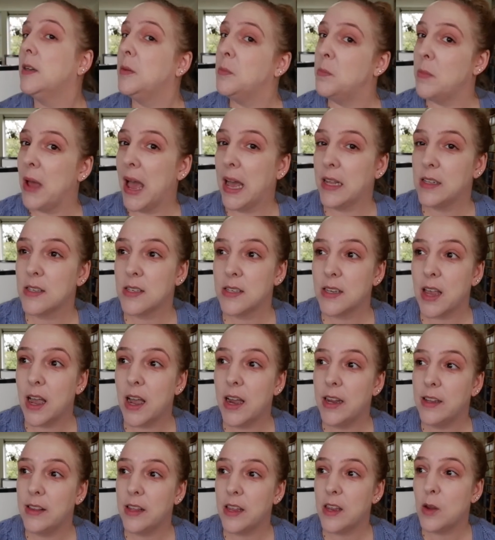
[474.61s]
matte
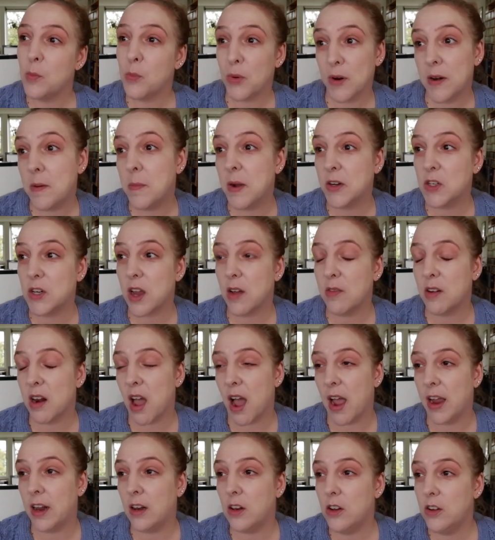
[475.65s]
side then you pretty much have an
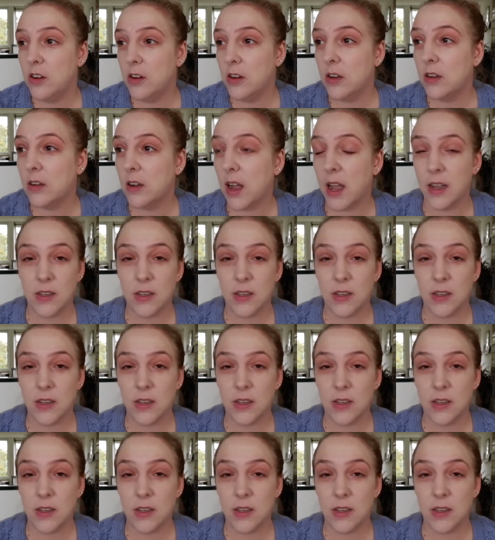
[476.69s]
eye look